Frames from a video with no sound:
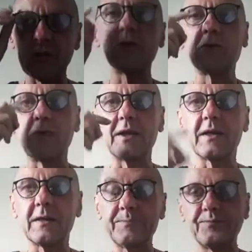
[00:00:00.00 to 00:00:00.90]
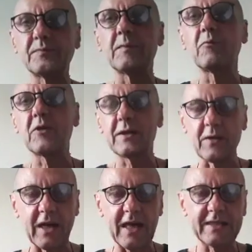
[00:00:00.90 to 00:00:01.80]
than to break a
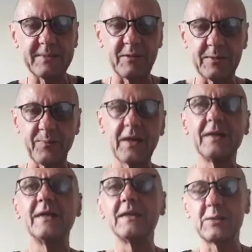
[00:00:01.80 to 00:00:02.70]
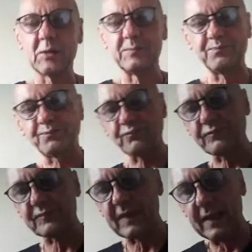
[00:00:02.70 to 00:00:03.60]
glass. But so,
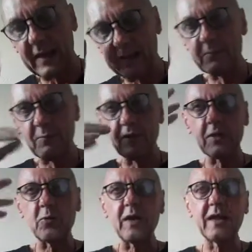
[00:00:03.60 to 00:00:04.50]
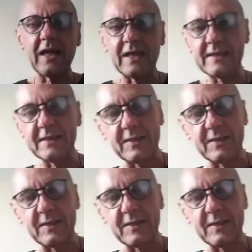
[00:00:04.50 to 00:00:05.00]
and not wearing glasses,